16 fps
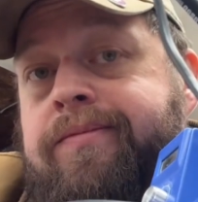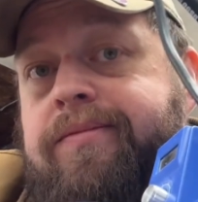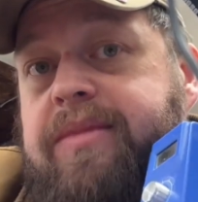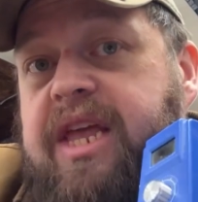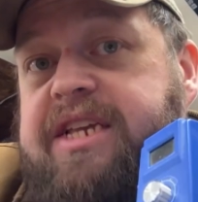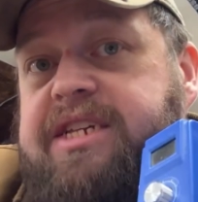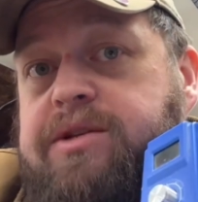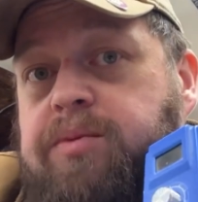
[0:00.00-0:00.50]

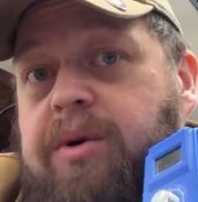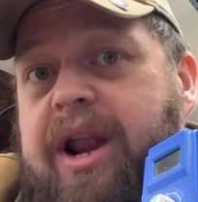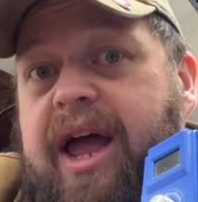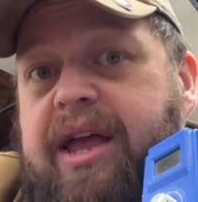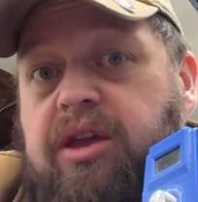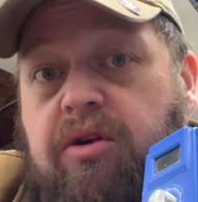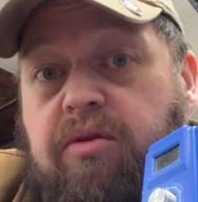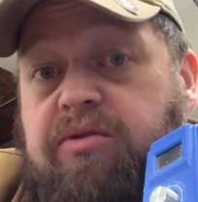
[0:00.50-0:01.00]
This is what
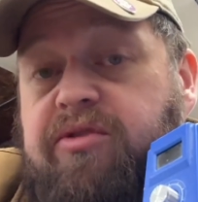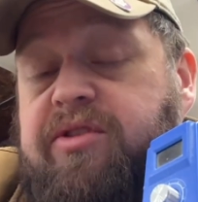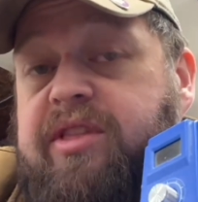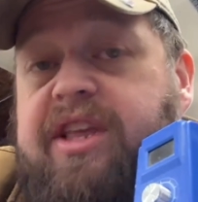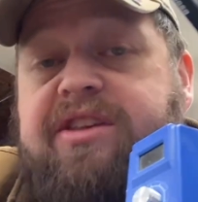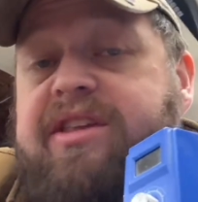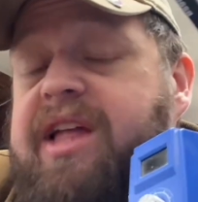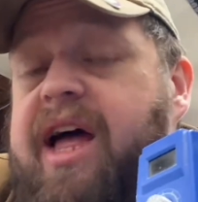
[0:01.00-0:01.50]
I use.
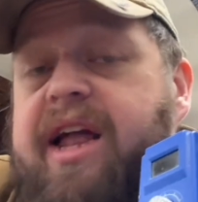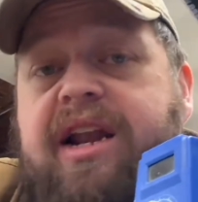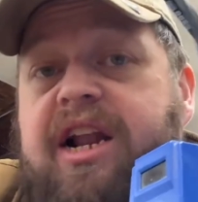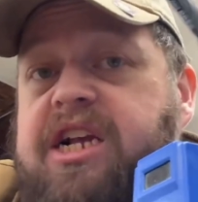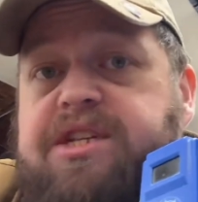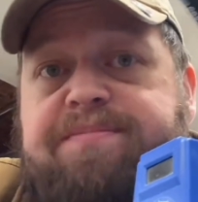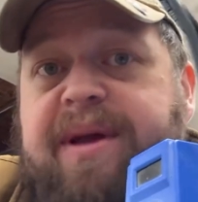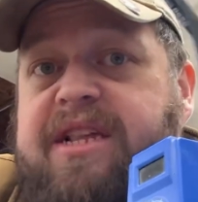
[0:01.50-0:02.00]
This is not an
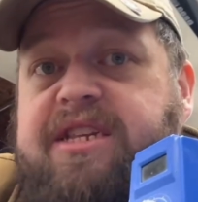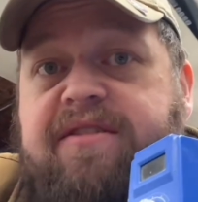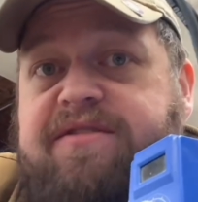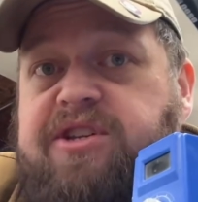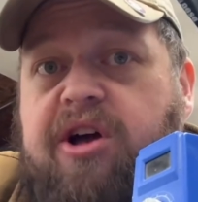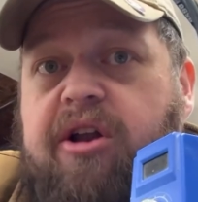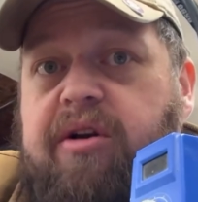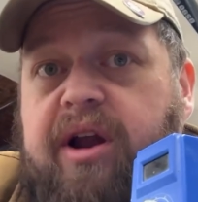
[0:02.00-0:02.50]
expensive
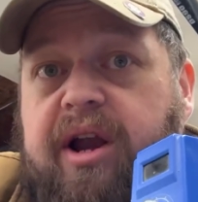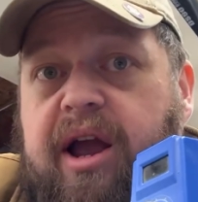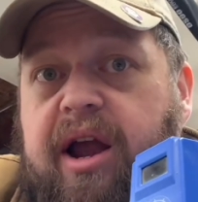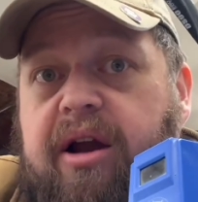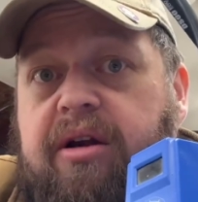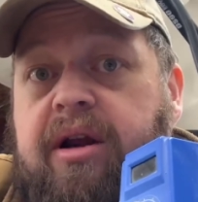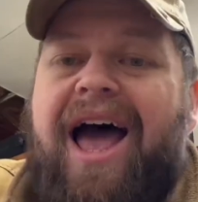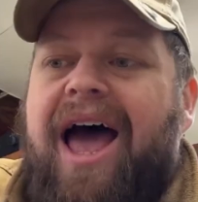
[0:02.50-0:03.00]
soldering iron.